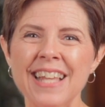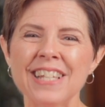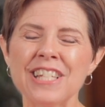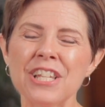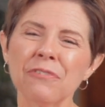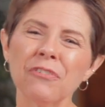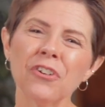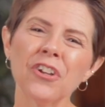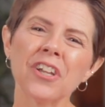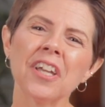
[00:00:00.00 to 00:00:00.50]

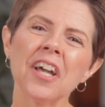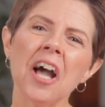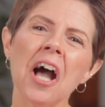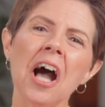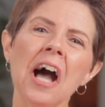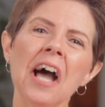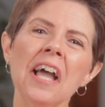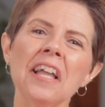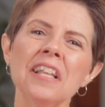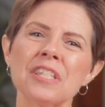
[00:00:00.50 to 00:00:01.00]
Different
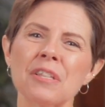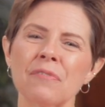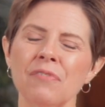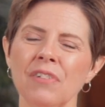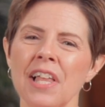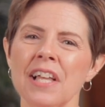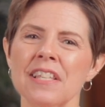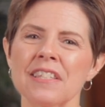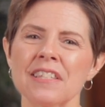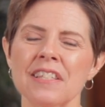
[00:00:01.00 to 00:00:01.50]
kinds of
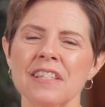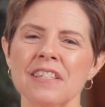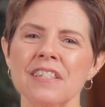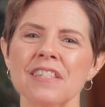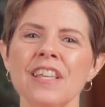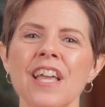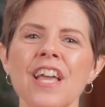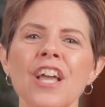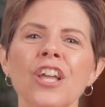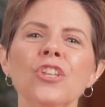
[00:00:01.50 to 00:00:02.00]

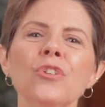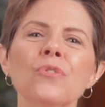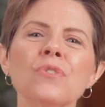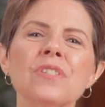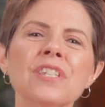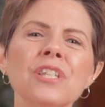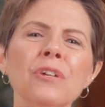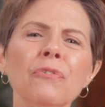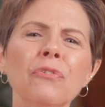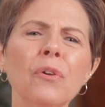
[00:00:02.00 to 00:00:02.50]
lessons
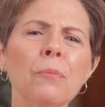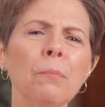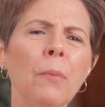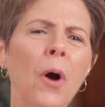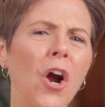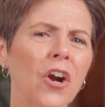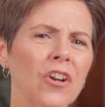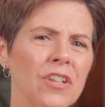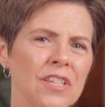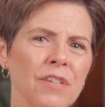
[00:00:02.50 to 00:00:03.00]
use different
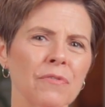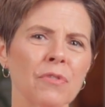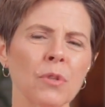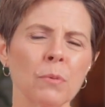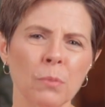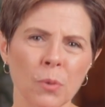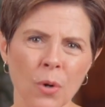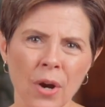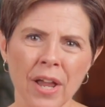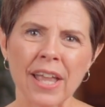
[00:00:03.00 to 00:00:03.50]
parts of the
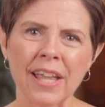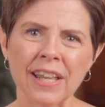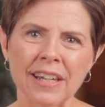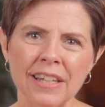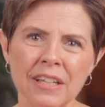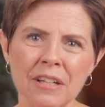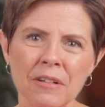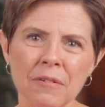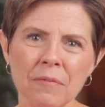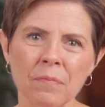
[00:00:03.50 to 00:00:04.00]

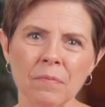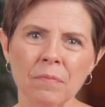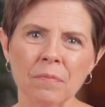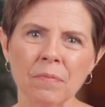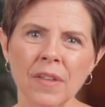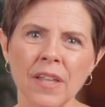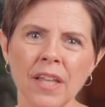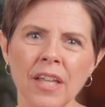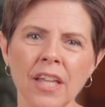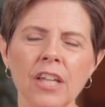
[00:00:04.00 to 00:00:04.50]
brain.
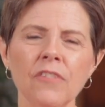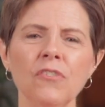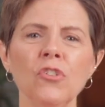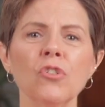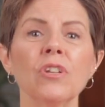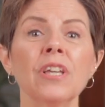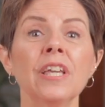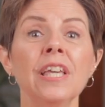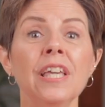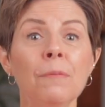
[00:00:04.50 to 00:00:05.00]
If you
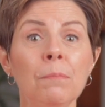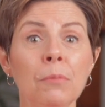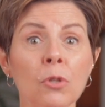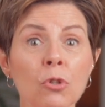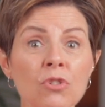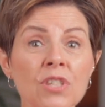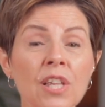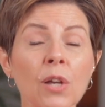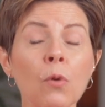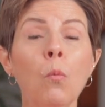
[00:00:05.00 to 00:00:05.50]
keep
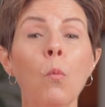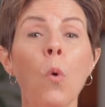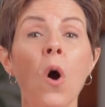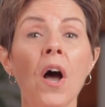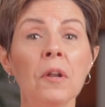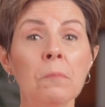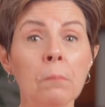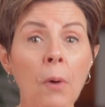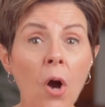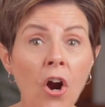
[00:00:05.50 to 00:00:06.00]
using
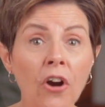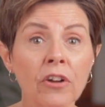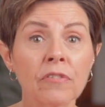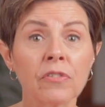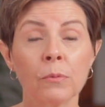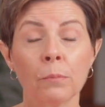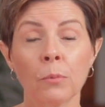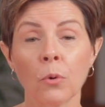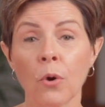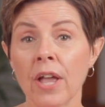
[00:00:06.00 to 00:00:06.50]
one part of
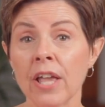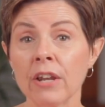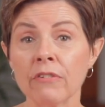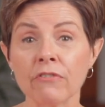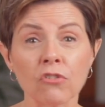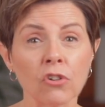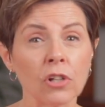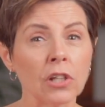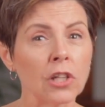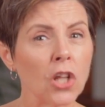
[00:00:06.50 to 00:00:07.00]
the brain
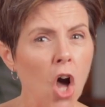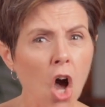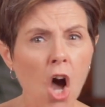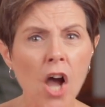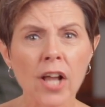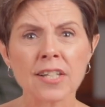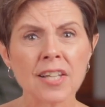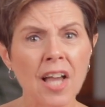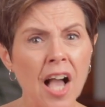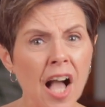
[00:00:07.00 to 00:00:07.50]
for a
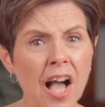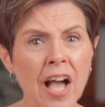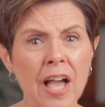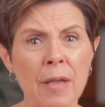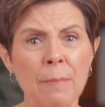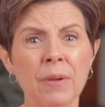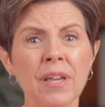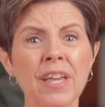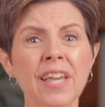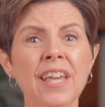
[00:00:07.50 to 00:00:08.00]
long
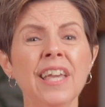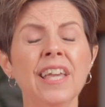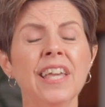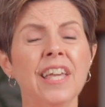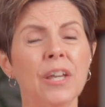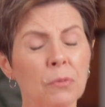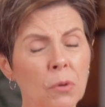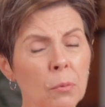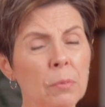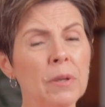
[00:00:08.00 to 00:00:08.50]
time,
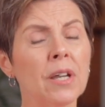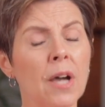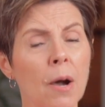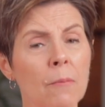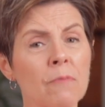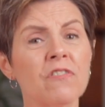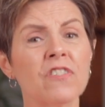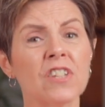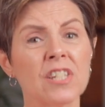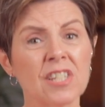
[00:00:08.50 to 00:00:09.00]
it will
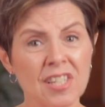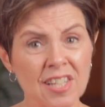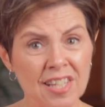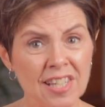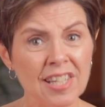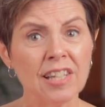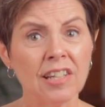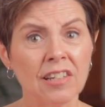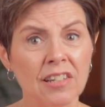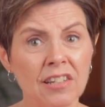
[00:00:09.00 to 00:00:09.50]
become
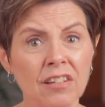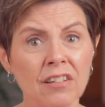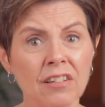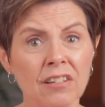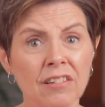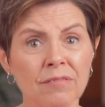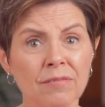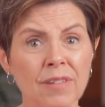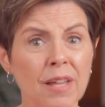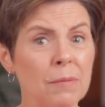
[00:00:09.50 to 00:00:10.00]
fatigued
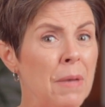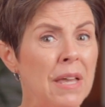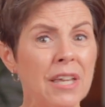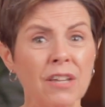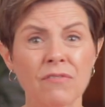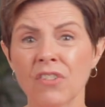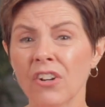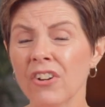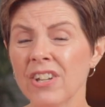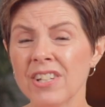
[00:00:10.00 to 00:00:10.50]
and make
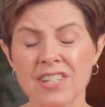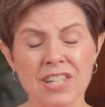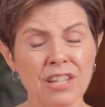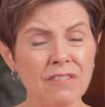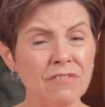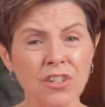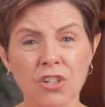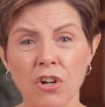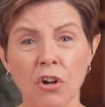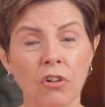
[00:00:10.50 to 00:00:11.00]
it very
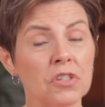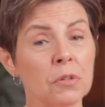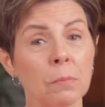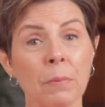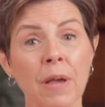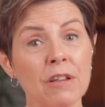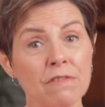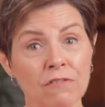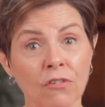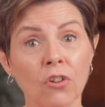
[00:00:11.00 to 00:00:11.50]
difficult to
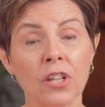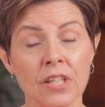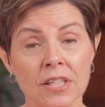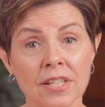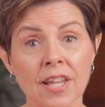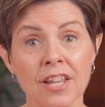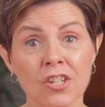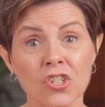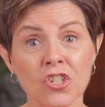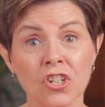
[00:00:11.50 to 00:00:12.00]
pay full
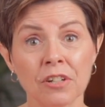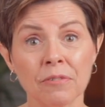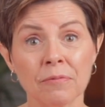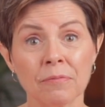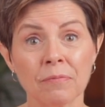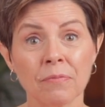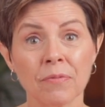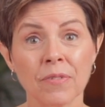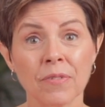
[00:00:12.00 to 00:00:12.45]
attention.